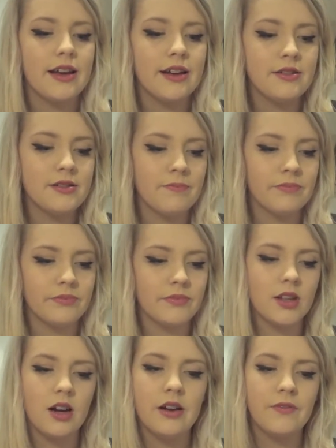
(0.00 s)
And
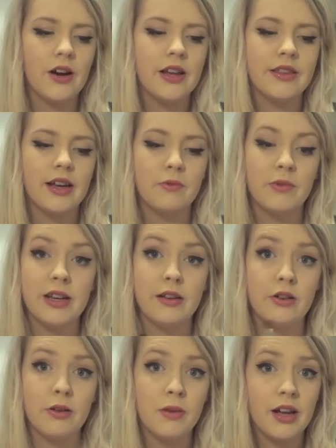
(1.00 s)
I find that when
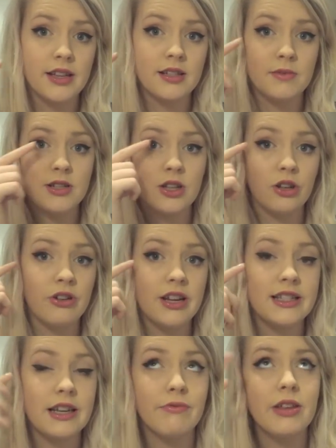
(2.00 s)
you're applying something to the
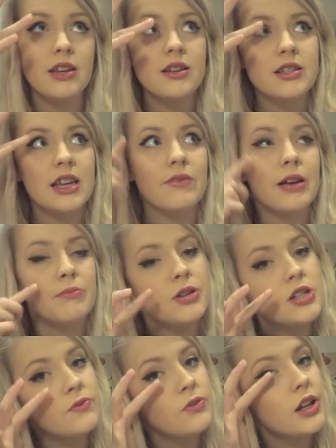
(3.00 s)
crease, it really does give that
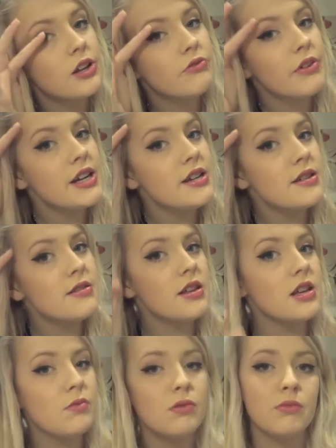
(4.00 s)
beautiful like gradient
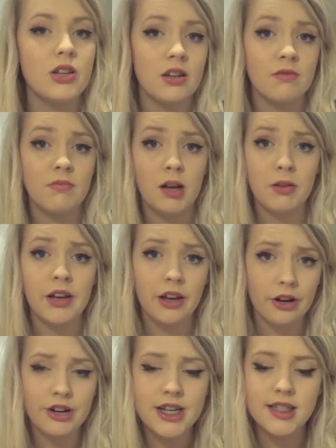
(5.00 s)
that you want when you're
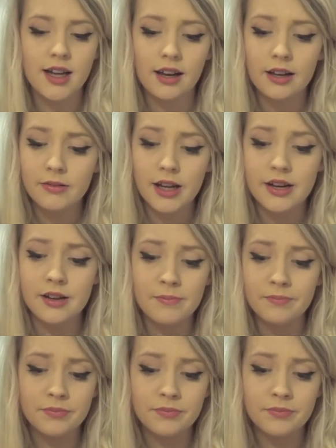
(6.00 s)
applying a crease colour, and